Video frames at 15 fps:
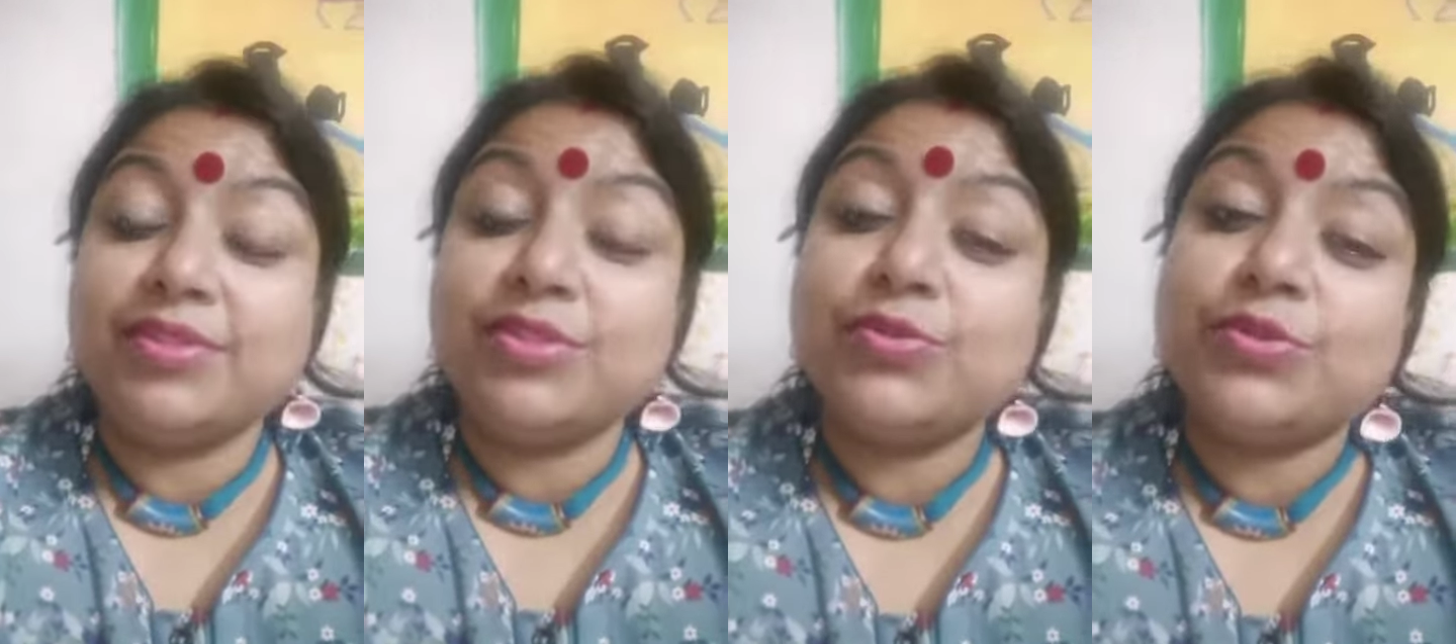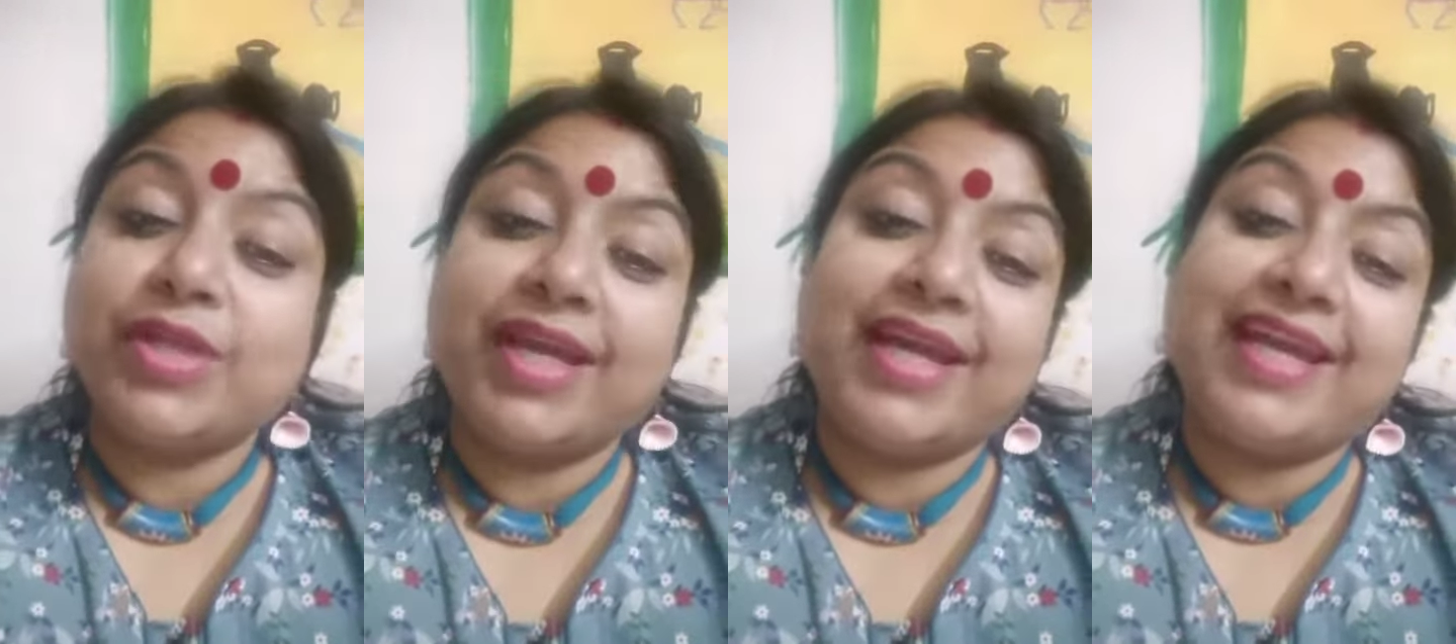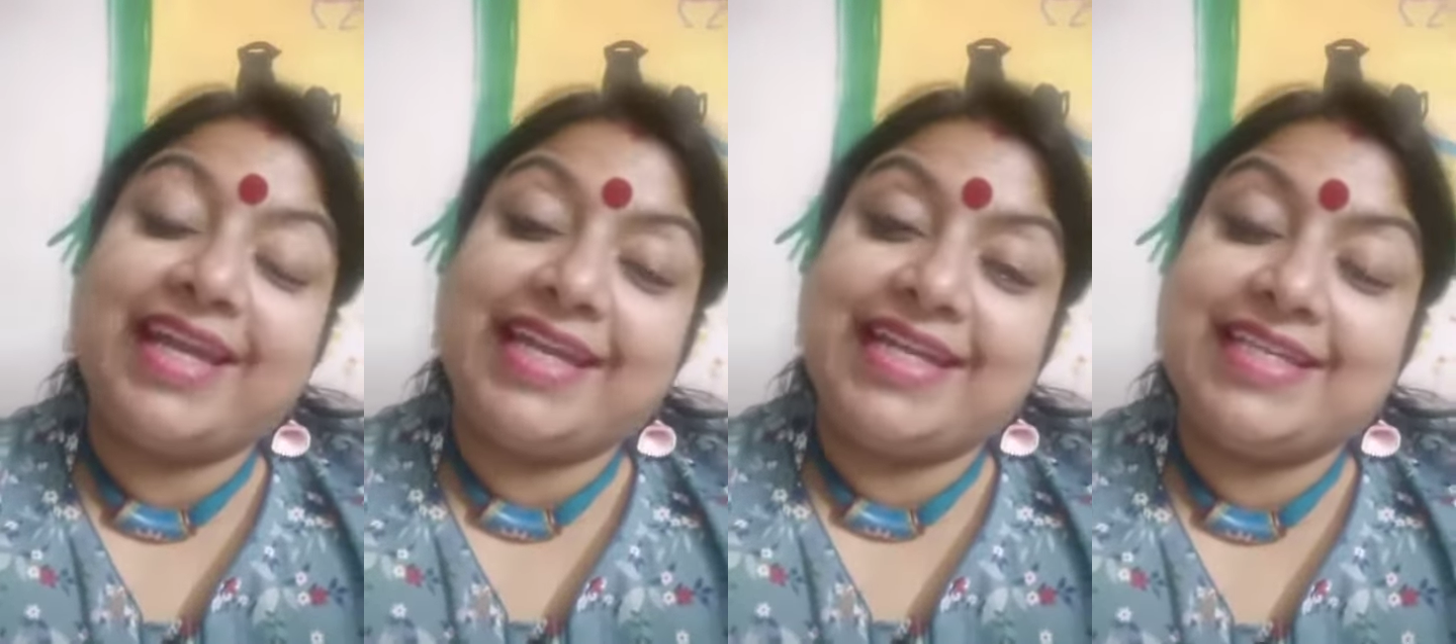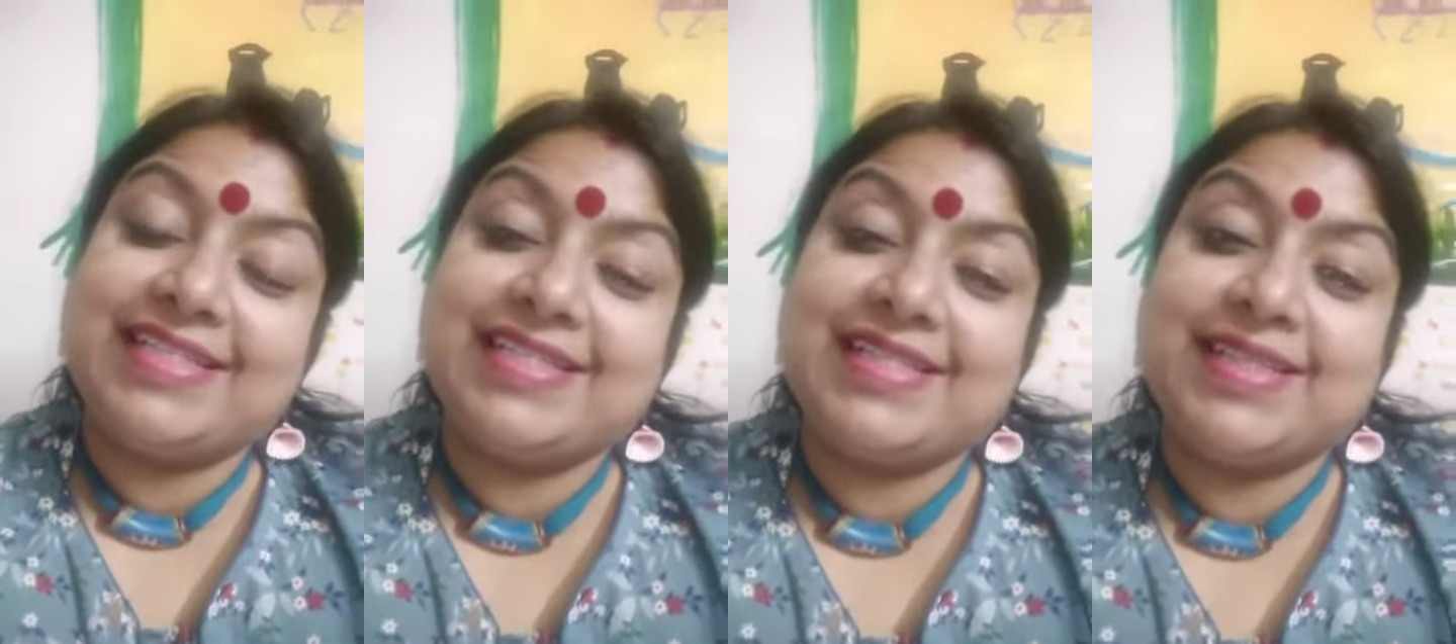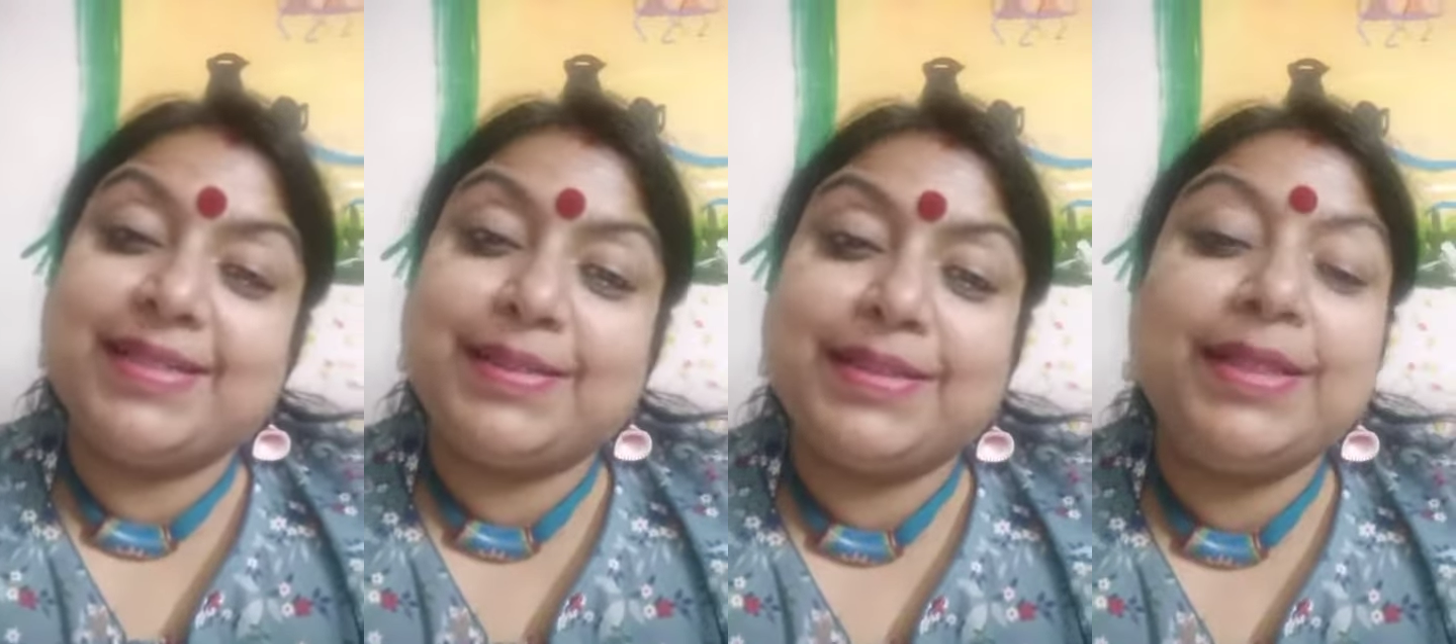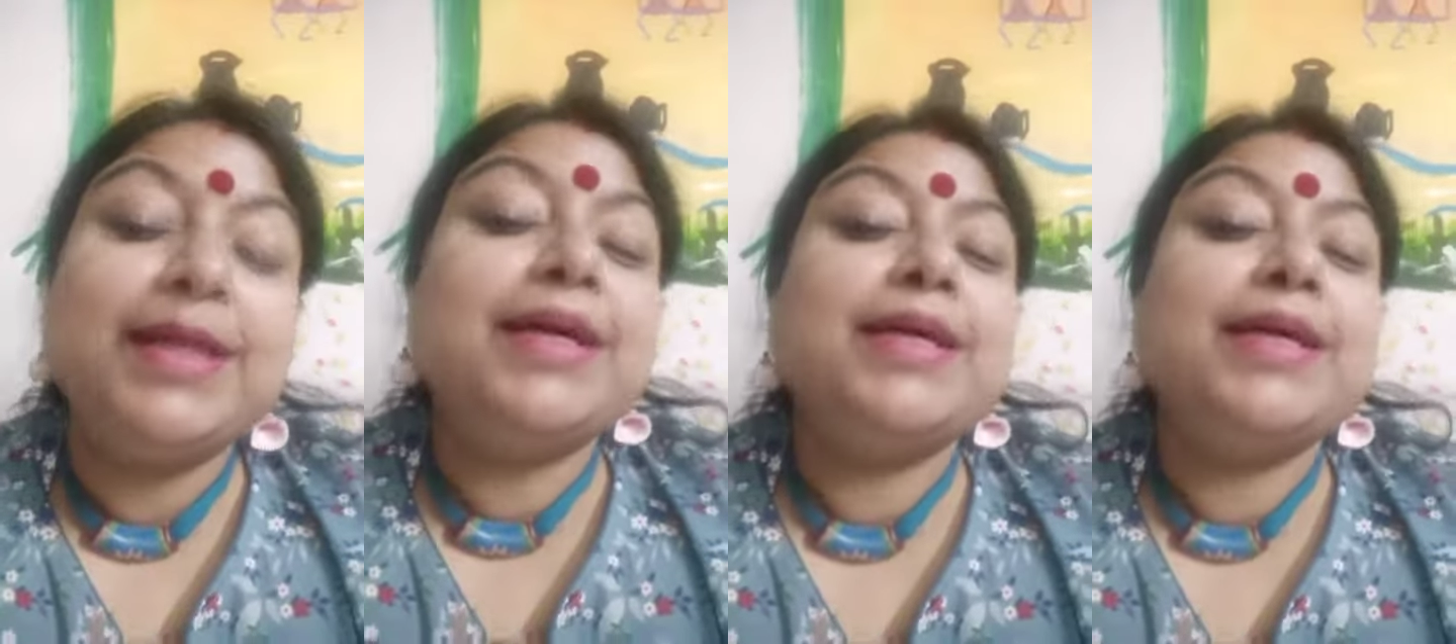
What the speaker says: Today is the